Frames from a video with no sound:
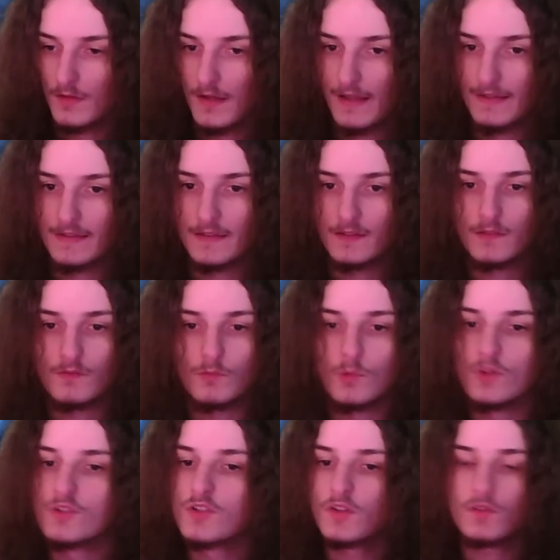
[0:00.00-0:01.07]
And then
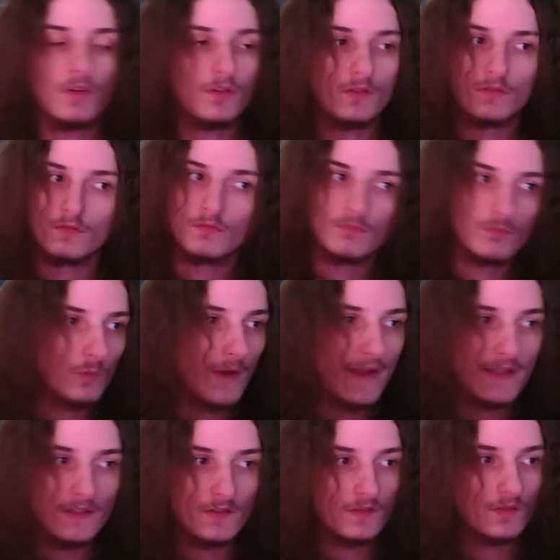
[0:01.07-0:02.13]
we're just going to
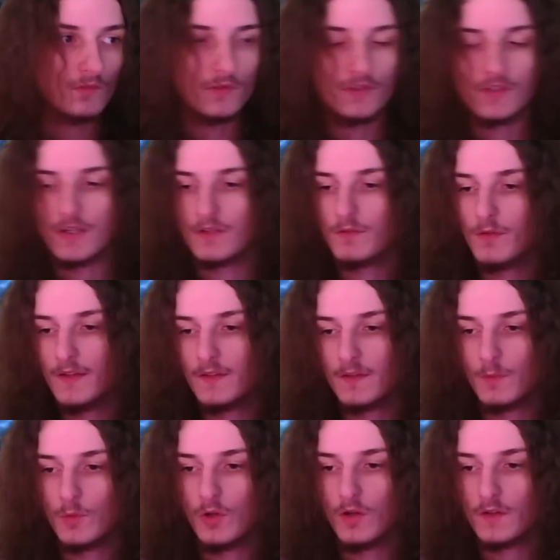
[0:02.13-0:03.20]
wait to regenerate
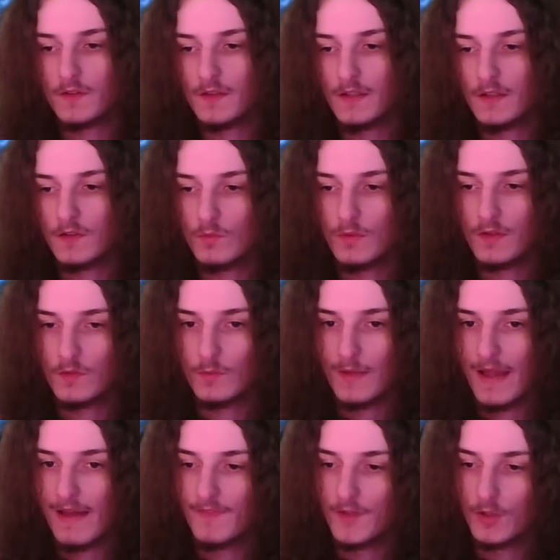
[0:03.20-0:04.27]
some cost, and as soon as we
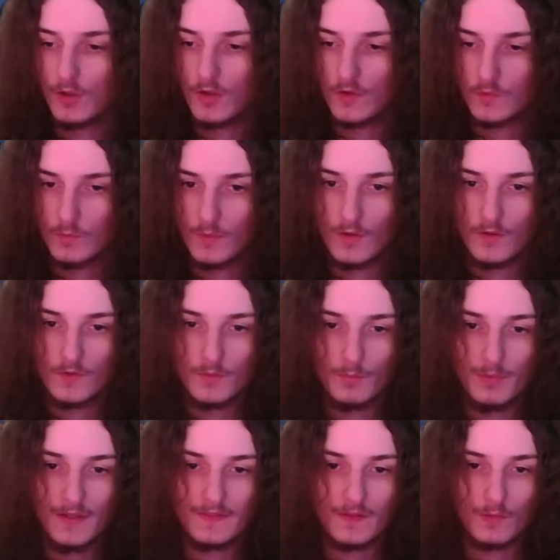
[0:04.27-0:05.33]
have the cost, we're going to
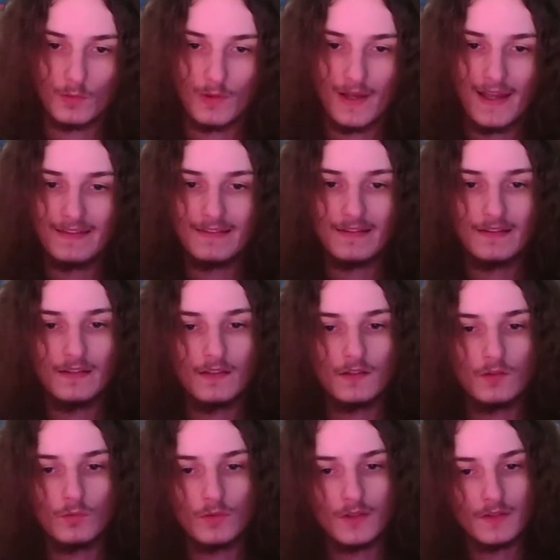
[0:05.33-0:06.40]
place down our anti-heal
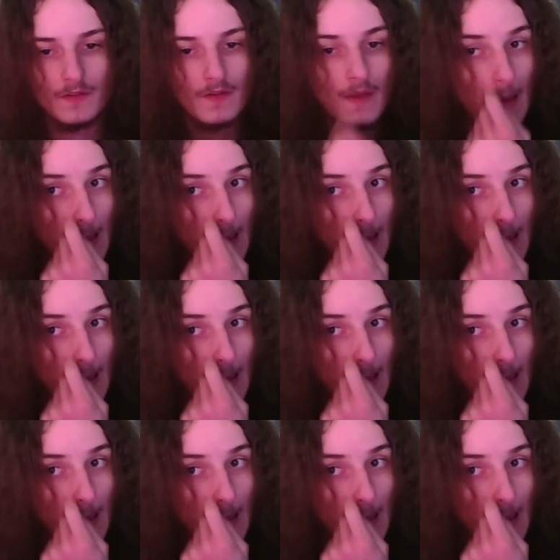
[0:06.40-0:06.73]
unit.